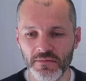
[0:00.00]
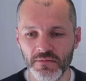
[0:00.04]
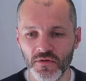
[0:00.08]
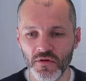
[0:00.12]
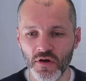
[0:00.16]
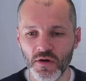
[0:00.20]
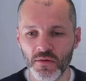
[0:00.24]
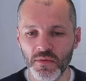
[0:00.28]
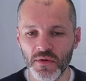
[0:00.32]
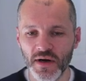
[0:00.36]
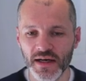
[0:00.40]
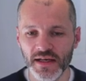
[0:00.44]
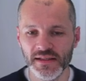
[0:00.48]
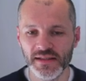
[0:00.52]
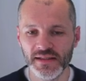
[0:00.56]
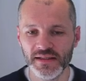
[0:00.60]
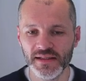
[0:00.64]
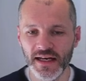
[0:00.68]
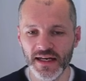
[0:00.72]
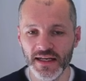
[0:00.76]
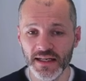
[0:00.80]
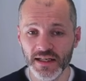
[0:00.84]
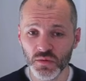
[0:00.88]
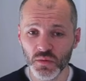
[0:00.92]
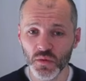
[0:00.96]
floor price,
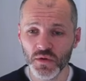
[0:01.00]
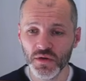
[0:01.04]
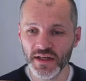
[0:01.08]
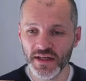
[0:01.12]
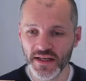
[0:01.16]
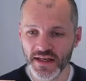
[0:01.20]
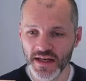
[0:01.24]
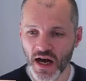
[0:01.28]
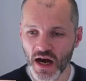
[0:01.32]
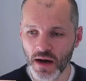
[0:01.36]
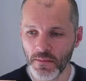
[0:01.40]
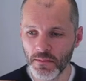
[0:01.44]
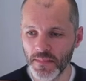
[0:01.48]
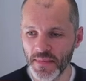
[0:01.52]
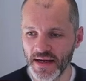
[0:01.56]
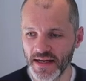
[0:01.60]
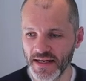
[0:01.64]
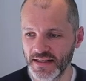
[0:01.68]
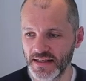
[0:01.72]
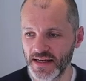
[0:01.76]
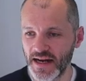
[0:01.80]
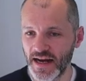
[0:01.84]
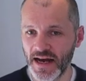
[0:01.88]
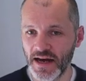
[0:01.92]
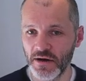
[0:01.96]
and this one did not
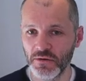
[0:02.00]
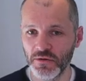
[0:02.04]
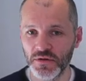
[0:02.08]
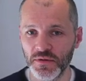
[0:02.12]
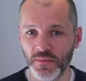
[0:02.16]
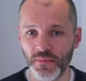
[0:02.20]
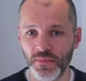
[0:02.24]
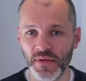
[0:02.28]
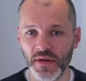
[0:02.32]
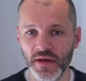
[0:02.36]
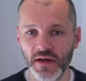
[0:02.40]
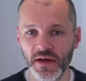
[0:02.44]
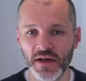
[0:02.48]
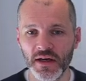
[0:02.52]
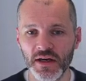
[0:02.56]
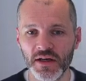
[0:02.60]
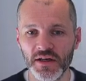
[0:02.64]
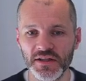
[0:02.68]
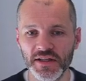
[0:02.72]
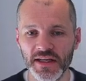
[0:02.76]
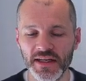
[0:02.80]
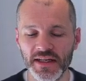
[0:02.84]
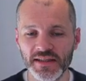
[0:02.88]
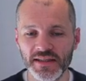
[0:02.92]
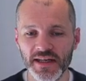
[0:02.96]
mint out.
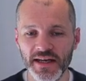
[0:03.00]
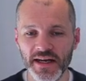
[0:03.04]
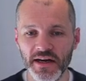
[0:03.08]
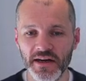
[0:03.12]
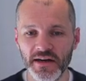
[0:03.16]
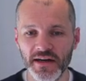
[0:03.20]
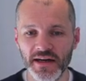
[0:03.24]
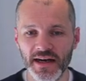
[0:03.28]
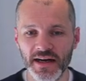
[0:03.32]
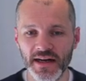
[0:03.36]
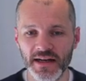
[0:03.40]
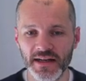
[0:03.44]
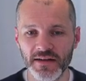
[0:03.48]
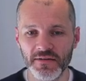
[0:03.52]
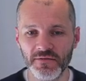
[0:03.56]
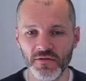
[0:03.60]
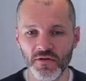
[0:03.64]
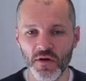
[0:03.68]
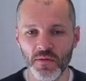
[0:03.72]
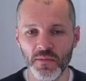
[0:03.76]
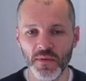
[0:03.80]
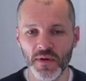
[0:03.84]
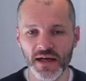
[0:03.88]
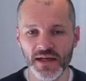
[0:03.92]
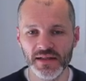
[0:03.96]
So you can see here that the
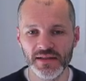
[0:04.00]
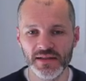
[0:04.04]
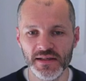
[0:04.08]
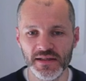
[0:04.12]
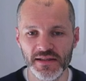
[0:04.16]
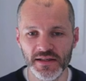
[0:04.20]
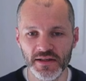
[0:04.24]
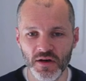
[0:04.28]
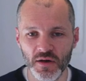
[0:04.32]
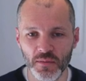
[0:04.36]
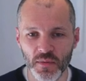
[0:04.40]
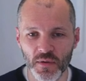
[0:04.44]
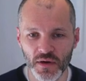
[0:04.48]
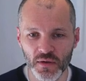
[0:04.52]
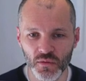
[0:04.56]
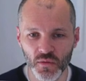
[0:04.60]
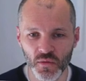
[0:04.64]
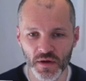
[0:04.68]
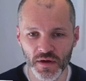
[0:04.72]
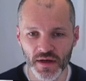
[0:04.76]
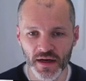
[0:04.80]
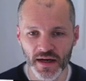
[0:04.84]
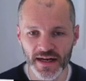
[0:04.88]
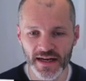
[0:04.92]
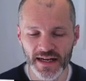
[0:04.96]
floor price is
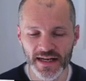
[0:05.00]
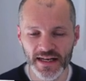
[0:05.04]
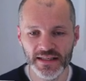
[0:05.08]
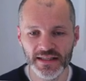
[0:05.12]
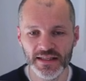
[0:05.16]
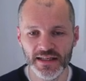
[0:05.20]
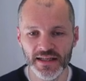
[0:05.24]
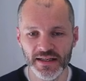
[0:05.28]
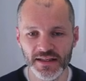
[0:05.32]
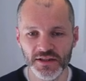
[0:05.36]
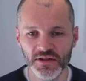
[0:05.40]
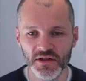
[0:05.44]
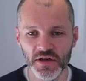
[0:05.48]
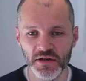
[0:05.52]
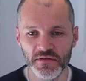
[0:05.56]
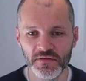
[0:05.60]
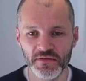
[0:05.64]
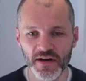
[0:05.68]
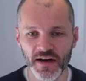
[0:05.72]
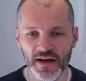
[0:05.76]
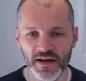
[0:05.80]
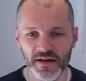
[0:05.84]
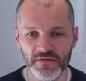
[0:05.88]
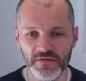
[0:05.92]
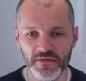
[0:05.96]
0.19 ETH and
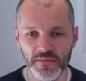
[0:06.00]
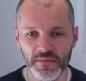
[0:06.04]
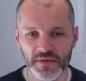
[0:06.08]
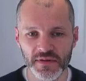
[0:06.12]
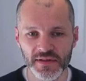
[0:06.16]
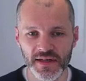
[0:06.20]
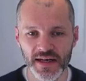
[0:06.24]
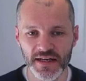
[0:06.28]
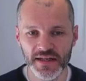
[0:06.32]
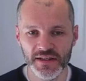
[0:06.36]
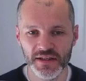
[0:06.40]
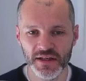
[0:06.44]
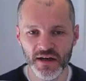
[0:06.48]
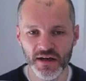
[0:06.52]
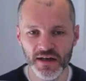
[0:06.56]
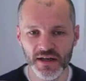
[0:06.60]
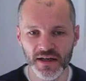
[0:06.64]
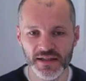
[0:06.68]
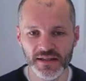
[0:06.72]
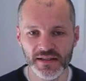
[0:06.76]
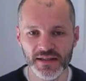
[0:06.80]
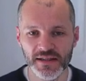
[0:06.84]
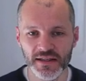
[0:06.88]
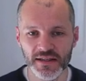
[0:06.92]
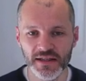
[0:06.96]
35% are
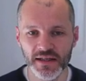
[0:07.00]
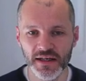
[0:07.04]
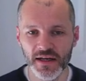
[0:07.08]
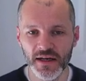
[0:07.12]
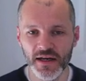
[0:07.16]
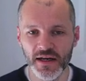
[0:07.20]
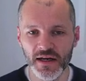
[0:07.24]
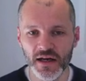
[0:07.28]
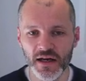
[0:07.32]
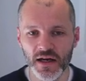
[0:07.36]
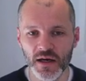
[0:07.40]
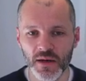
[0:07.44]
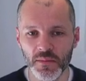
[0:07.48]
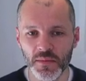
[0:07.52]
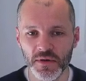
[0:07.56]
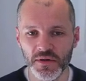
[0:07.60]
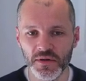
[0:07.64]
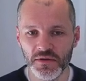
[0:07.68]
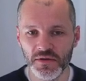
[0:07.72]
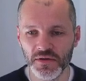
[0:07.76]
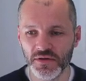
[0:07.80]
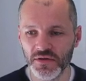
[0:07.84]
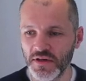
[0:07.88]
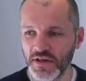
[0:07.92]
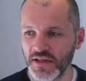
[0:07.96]
listed, but
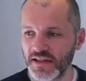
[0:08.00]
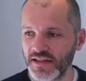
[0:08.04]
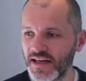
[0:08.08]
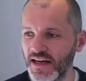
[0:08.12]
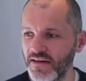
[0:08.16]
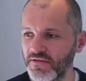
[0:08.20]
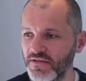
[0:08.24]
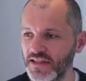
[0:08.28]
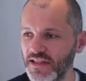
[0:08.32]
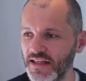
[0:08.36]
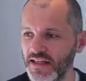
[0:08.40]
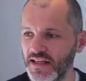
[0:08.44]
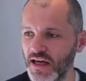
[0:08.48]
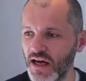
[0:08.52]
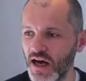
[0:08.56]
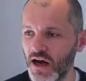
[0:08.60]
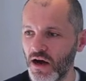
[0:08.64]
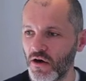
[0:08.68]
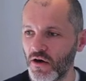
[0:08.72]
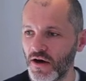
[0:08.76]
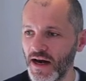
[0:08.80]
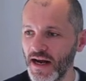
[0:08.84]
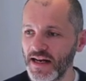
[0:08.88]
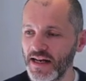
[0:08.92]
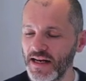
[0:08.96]
there was only 17
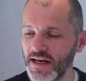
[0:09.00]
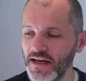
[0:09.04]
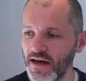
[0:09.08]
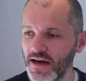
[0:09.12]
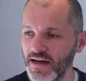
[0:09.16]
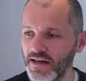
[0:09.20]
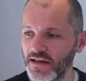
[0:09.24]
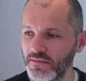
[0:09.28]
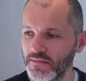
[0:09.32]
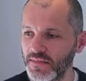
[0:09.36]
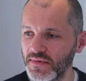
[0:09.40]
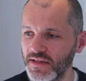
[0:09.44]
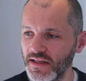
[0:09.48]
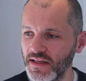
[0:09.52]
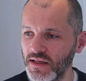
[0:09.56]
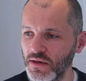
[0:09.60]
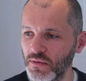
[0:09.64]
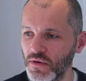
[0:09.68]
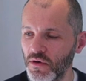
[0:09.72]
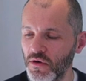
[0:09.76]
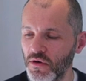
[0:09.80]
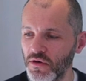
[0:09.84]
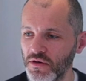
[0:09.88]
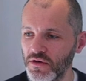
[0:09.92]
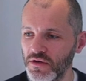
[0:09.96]
or 18 items in the
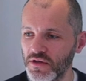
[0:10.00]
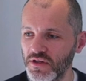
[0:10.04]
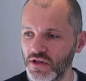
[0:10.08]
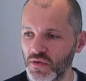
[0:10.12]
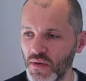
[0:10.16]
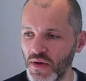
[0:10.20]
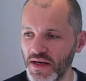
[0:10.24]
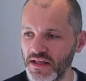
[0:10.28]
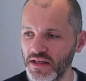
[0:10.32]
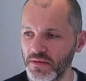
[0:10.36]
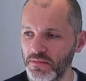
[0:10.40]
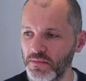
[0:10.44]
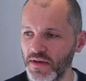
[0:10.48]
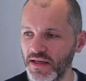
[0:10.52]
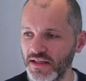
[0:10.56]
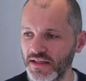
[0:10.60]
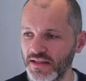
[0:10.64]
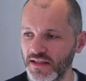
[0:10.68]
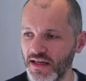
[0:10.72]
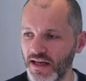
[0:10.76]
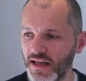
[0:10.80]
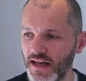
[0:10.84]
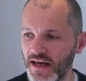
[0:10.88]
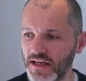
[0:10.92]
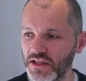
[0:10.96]
120-piece
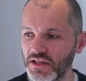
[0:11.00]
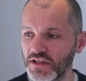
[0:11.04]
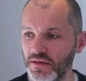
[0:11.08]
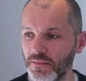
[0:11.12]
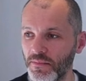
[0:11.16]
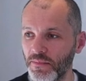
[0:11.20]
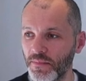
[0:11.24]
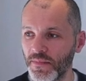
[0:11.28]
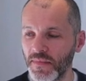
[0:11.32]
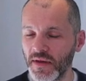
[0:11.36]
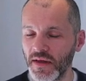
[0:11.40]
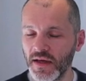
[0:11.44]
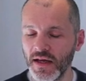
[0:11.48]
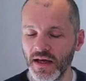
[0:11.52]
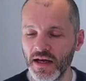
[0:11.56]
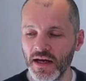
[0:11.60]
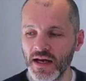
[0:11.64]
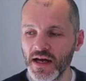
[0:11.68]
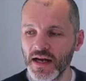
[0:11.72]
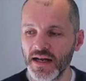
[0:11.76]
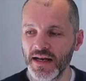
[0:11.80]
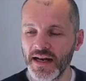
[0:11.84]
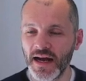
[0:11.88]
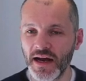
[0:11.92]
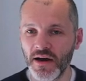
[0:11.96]
collection.
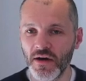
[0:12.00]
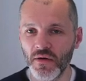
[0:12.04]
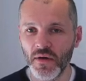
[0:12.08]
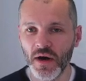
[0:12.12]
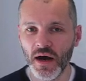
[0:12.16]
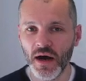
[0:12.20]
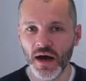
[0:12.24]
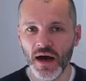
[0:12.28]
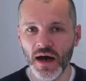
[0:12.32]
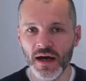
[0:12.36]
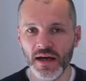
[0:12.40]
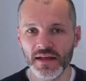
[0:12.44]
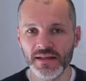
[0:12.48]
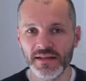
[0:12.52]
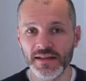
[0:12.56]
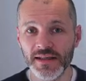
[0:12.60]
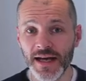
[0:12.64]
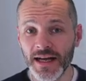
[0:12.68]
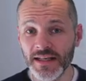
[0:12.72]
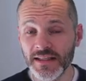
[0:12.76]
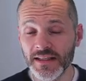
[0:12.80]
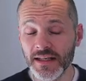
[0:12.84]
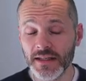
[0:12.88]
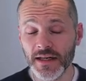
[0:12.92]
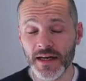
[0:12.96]
Now,
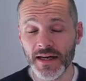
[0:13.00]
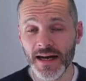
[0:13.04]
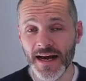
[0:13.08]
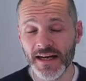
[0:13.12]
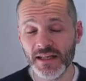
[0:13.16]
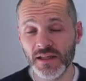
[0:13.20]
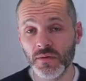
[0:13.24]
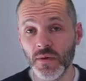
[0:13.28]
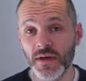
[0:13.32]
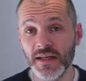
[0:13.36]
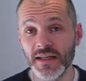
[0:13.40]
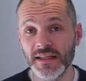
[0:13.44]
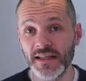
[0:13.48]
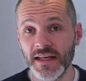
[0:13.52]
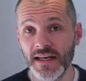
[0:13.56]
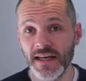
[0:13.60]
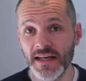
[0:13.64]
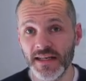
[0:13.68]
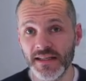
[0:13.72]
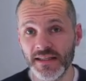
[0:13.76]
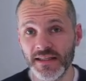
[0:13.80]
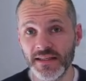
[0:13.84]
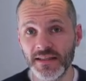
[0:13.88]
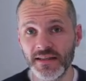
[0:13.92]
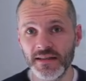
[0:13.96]
sansa.xyz
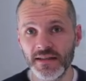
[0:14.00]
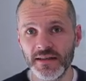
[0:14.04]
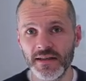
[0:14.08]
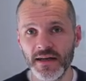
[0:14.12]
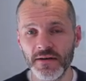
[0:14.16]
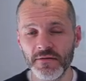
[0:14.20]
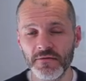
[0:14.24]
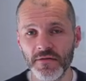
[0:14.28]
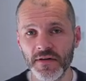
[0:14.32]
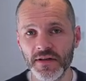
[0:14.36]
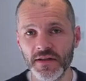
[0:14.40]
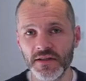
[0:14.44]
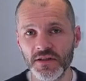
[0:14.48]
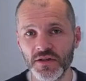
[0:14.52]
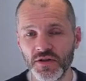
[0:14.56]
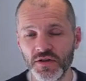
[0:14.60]
is different